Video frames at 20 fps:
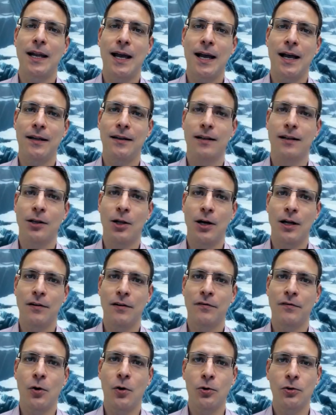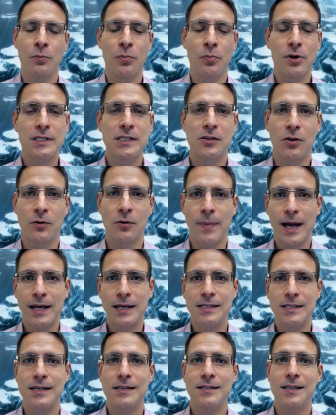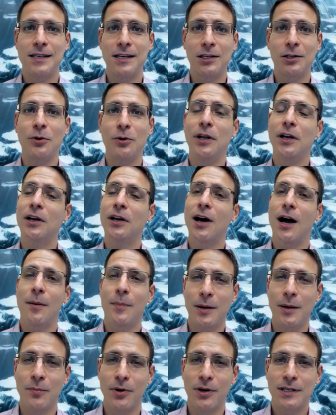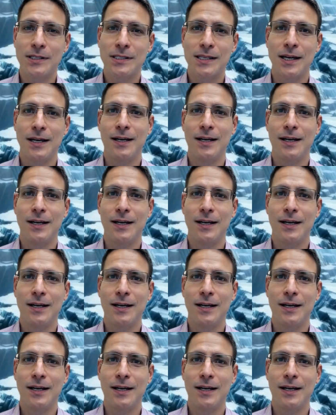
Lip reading: had a lot of old books and old magazines, including comic books.